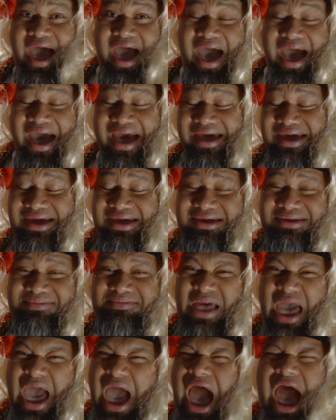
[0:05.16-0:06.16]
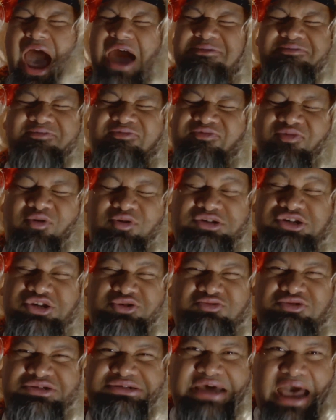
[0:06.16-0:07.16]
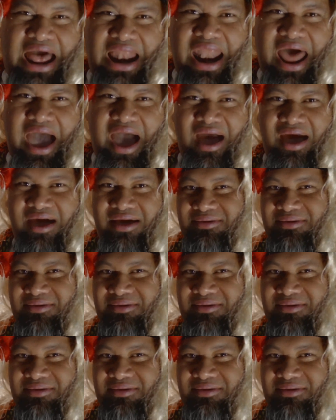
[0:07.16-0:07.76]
Hi, I'm fortune teller.